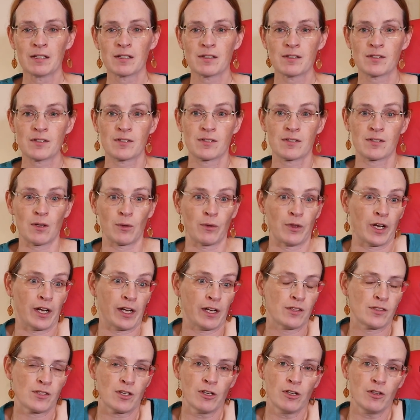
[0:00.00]
so that I
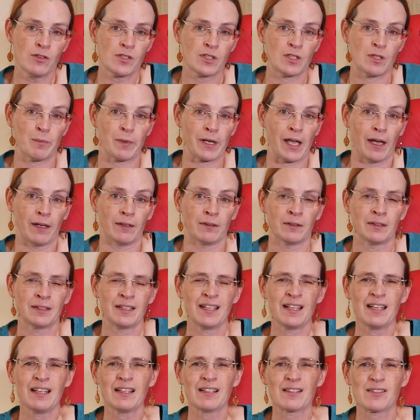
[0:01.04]
can start using them again.
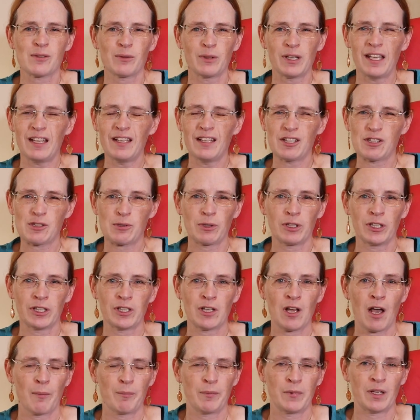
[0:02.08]
So heating's really
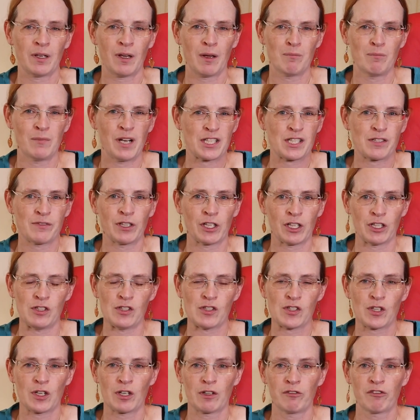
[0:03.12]
not much of a
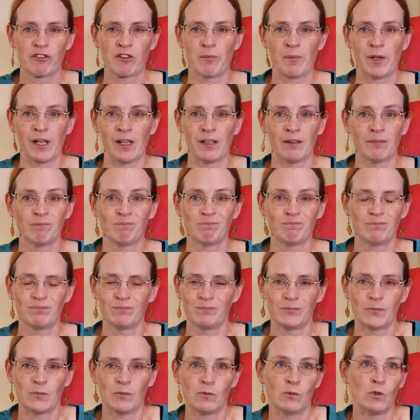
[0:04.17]
concern for me,
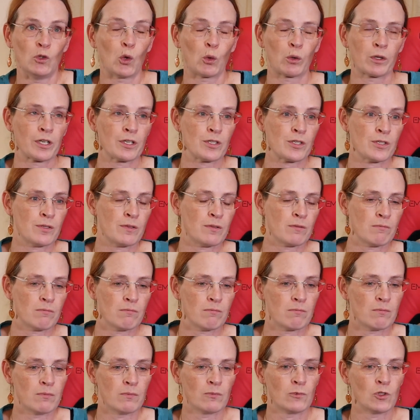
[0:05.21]
nor is
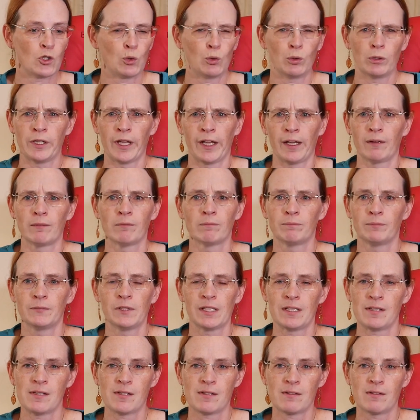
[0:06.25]
cooling.
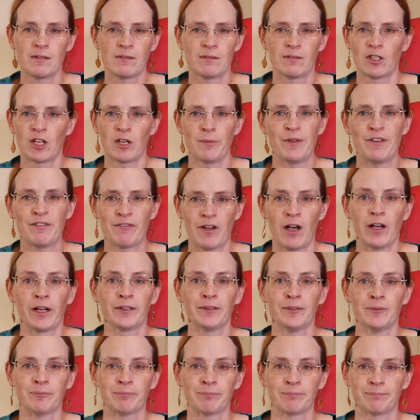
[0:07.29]
It's going to be
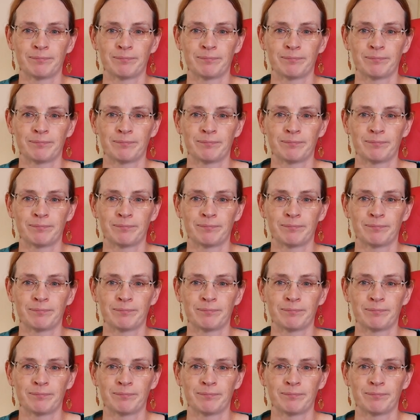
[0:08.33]
fine.